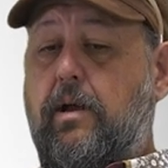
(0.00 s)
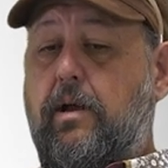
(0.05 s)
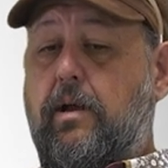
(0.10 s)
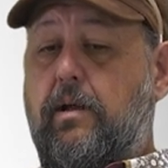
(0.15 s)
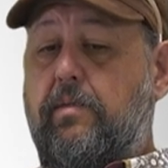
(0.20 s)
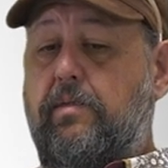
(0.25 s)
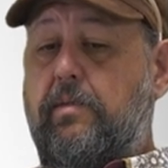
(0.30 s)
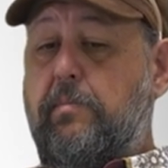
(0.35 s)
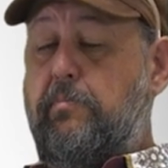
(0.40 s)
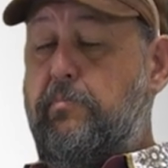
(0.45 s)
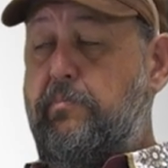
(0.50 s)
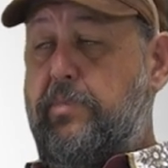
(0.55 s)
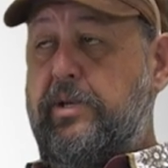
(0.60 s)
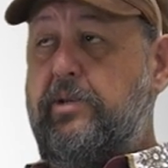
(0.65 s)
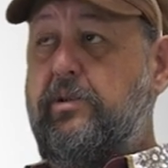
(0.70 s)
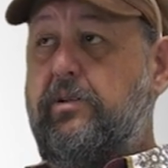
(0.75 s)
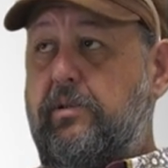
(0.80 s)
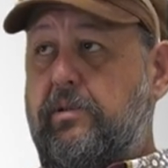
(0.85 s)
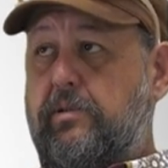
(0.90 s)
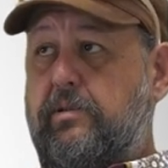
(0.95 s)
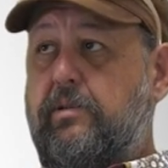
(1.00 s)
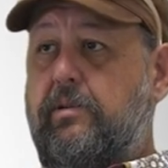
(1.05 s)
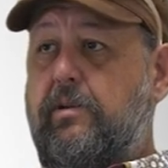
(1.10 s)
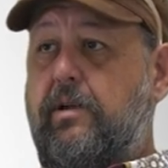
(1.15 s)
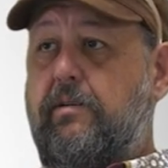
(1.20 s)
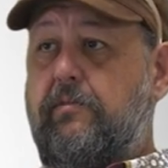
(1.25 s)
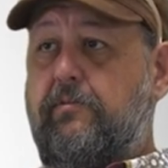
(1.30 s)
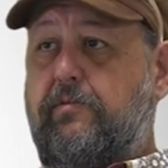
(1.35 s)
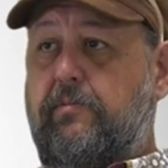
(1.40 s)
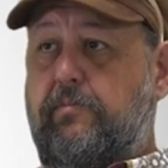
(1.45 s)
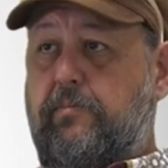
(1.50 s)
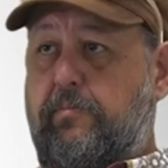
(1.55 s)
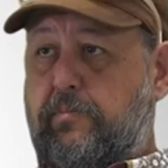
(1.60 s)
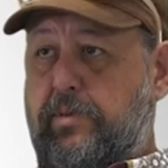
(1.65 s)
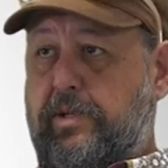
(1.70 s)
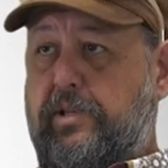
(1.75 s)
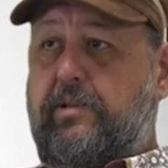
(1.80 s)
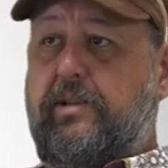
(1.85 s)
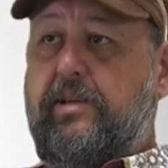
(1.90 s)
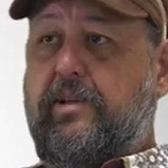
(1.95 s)
Uh, the build of
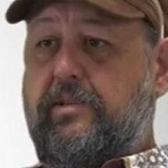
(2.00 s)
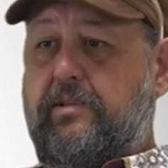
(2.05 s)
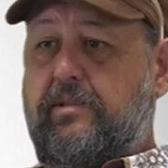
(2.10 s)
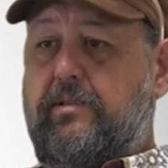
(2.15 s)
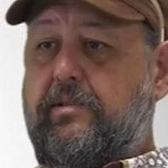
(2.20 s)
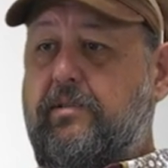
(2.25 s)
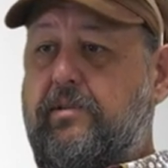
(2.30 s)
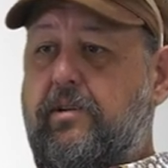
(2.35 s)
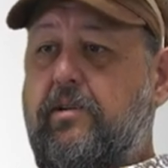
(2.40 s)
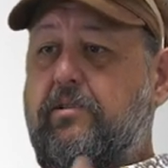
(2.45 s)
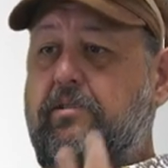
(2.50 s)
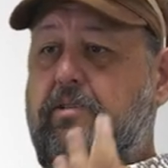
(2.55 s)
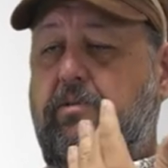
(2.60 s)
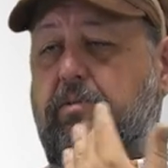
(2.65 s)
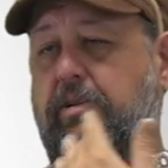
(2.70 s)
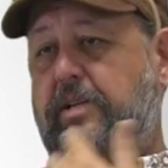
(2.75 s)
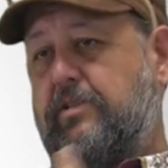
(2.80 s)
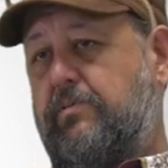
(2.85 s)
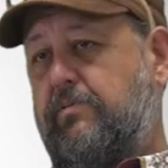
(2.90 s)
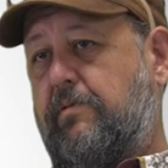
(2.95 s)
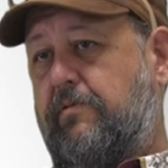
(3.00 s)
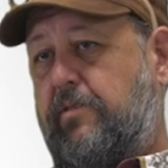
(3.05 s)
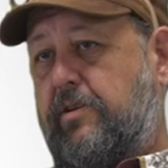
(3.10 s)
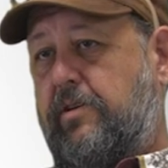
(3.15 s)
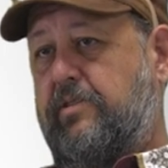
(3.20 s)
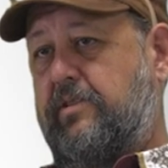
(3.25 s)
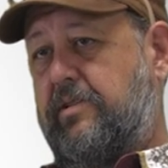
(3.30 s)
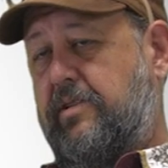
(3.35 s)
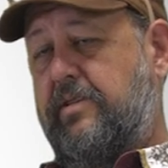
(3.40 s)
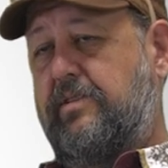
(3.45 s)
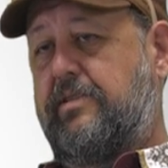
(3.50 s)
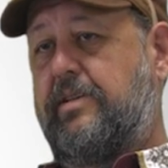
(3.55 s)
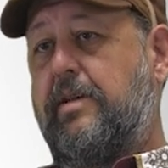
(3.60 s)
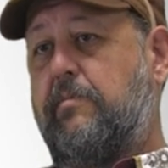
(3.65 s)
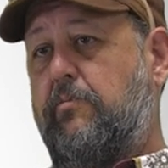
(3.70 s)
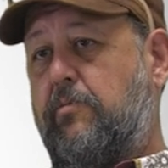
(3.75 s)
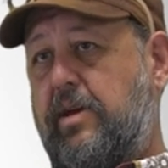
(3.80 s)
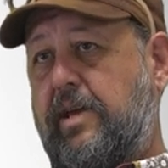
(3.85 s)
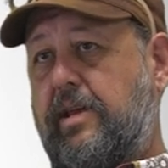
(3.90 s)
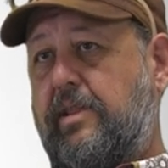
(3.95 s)
buildings also gets reversed in the
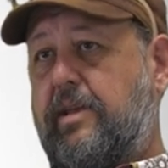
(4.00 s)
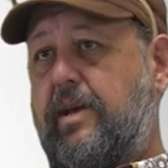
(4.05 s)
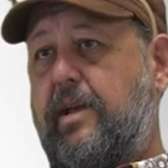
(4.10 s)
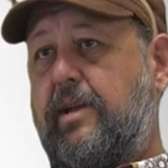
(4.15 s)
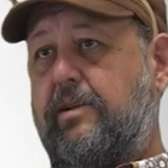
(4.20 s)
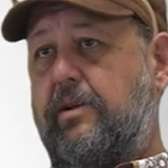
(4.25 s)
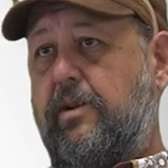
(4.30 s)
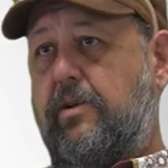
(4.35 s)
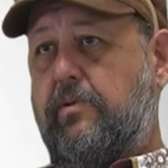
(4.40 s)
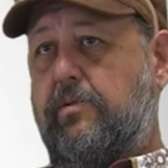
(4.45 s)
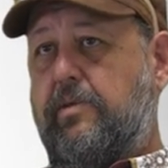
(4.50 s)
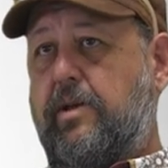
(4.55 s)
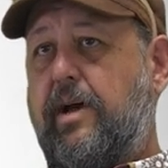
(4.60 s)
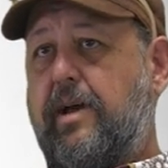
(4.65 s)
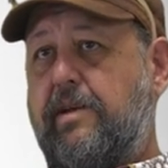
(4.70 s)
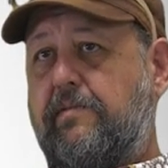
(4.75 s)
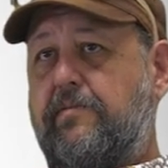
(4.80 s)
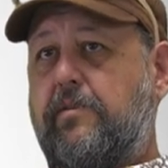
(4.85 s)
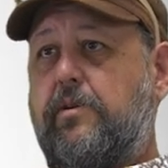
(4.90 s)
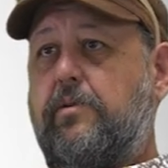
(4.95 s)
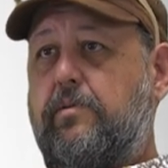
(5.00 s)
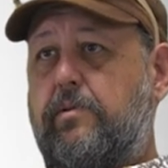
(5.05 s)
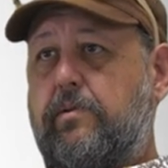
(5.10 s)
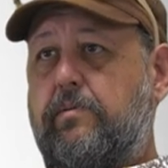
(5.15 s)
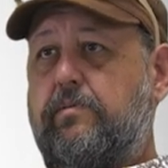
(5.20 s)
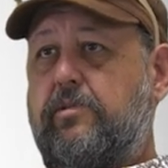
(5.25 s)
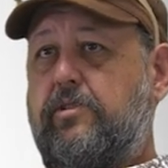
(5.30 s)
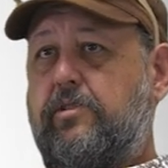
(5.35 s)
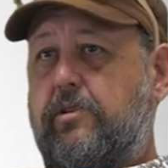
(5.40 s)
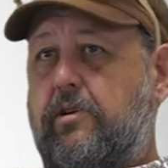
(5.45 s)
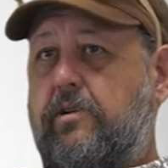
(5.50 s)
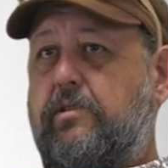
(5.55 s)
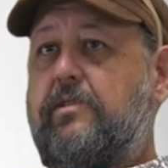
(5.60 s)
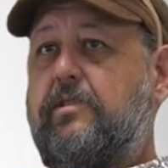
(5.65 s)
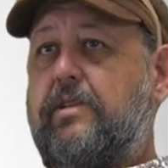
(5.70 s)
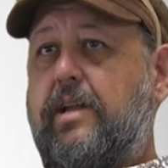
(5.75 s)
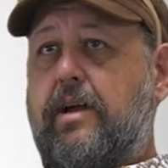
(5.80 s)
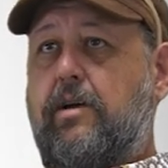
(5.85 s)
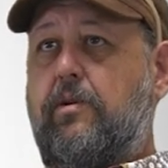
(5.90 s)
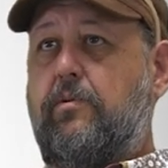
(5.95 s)
same way that, you know, the iPhone
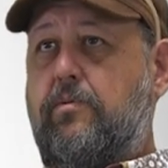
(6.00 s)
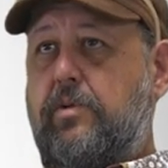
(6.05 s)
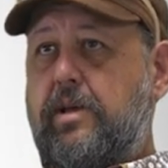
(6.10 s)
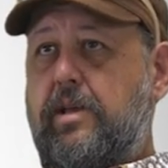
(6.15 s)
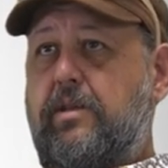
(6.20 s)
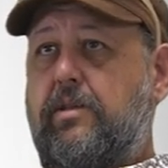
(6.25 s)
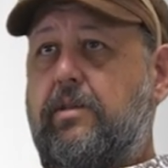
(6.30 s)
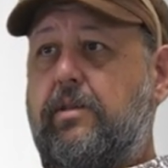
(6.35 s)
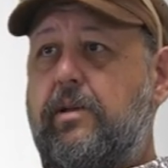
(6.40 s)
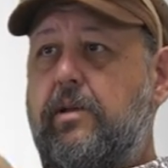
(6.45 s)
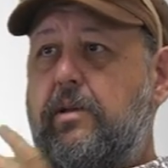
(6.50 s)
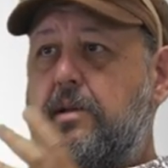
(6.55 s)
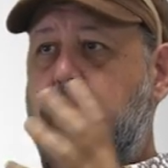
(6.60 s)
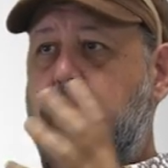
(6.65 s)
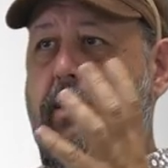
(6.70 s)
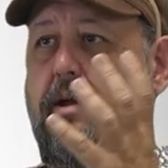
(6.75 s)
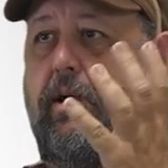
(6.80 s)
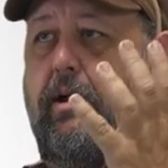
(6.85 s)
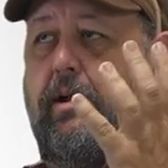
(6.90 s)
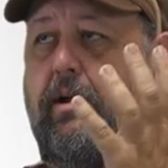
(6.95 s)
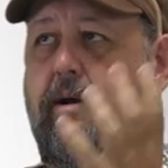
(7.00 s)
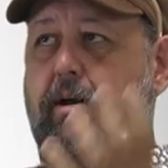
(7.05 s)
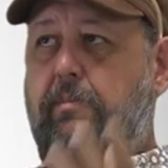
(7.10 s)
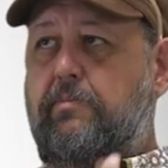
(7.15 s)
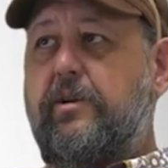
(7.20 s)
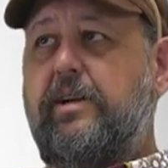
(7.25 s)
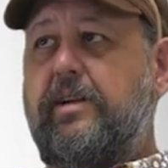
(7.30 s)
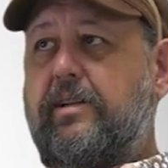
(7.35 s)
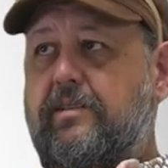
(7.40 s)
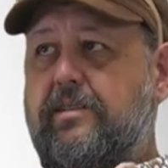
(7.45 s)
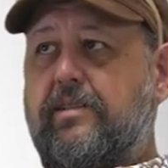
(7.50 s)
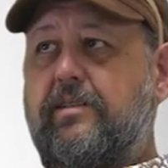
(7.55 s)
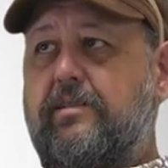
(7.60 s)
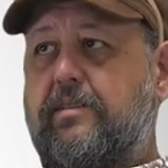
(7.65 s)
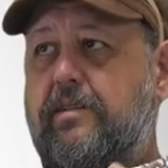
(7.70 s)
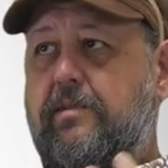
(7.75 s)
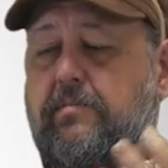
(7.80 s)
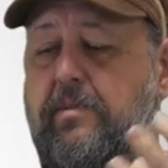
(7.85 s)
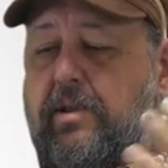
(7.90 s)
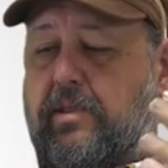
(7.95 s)
starts now with an operating
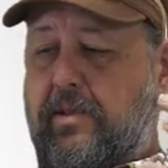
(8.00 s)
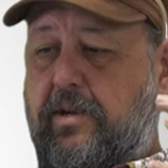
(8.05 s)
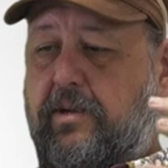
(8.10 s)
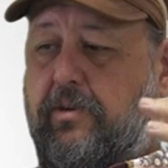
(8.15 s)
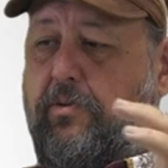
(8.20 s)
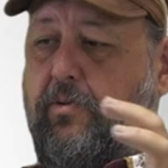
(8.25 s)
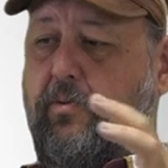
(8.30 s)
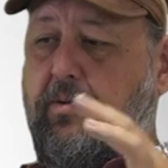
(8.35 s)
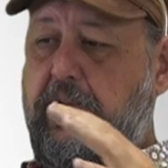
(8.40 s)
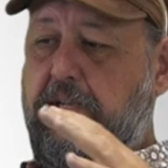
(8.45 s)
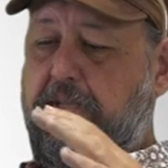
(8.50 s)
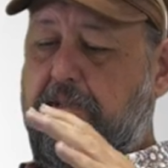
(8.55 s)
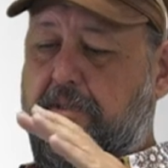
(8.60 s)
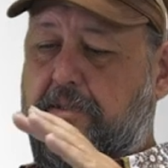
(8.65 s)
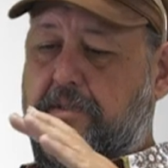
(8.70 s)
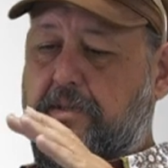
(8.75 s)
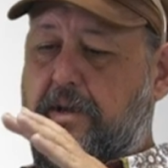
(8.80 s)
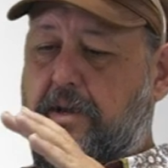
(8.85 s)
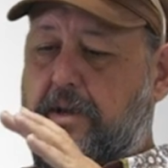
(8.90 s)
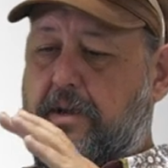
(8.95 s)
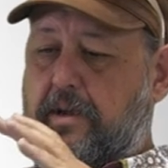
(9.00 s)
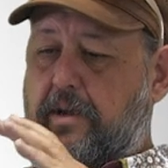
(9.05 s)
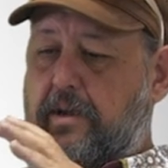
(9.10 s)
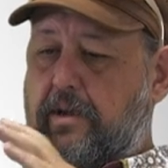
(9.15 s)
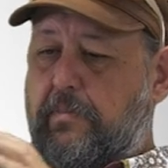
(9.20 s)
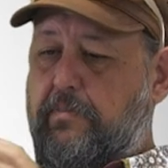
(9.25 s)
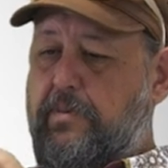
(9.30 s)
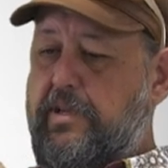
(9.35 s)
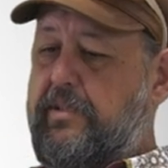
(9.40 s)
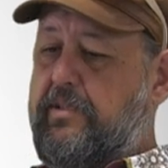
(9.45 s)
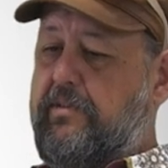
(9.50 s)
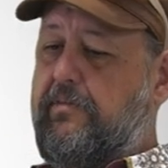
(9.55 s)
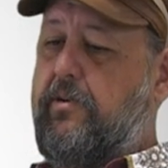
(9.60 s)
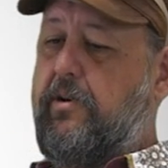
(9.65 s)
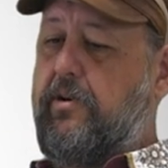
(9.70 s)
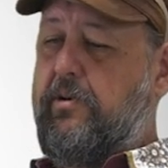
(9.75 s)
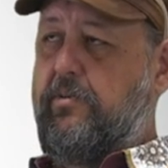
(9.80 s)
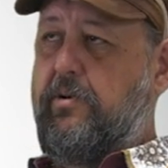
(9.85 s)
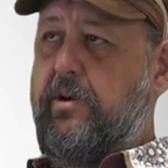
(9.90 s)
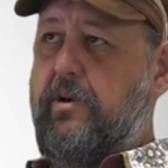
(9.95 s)
system and then accretes uh, a piece of
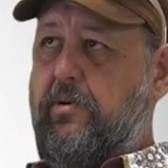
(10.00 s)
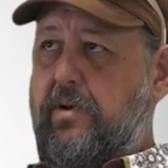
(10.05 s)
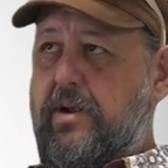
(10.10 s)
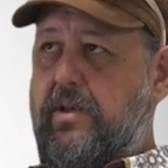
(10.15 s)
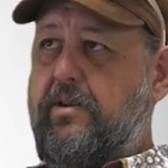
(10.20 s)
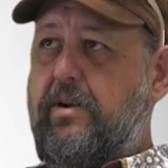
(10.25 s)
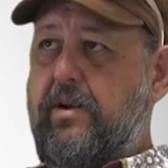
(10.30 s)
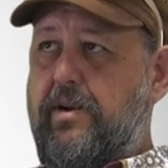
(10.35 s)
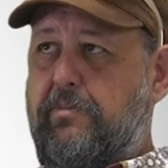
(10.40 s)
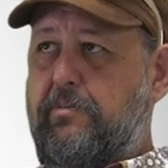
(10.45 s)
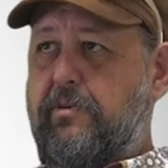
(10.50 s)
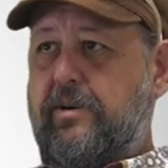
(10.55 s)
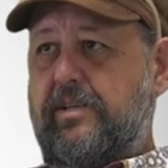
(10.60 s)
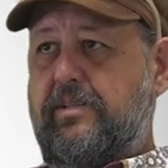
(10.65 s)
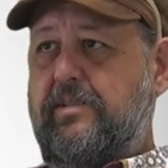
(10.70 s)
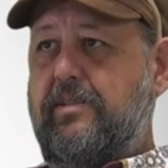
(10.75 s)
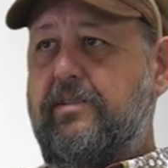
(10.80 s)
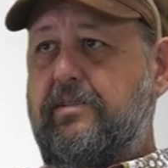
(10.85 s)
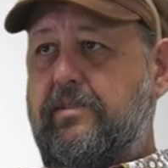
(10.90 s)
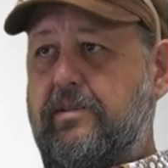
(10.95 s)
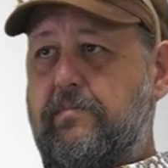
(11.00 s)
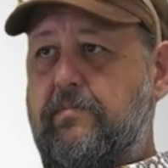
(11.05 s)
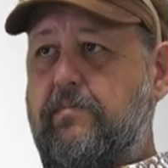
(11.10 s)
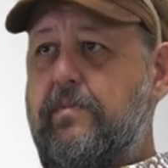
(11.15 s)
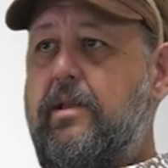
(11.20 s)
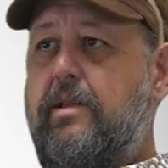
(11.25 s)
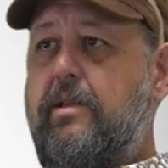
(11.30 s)
hardware around that operating system.